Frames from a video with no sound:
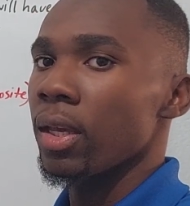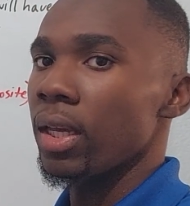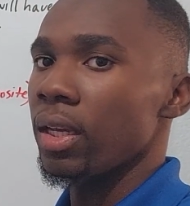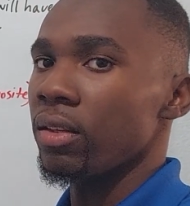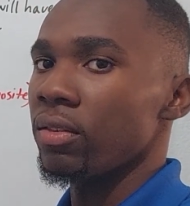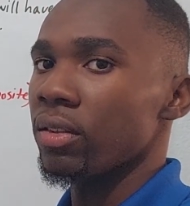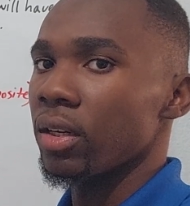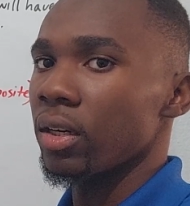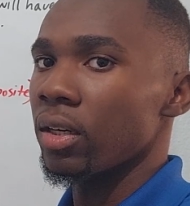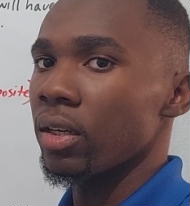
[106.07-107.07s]
is
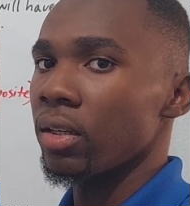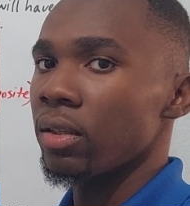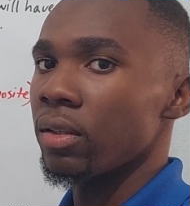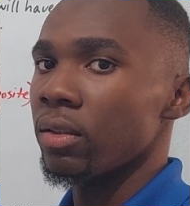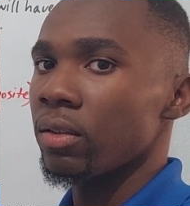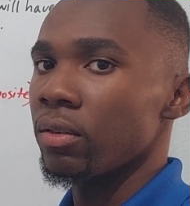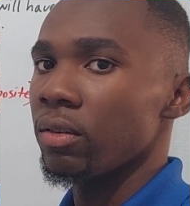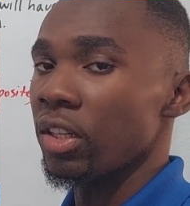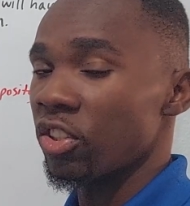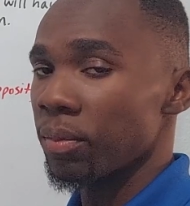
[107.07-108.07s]
the
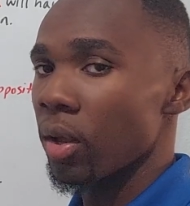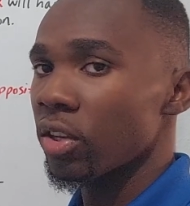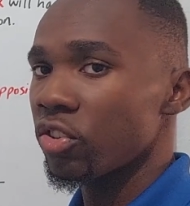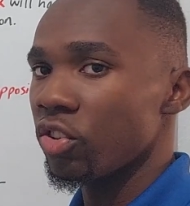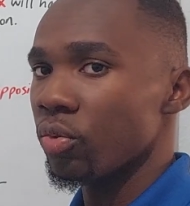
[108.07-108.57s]
smallest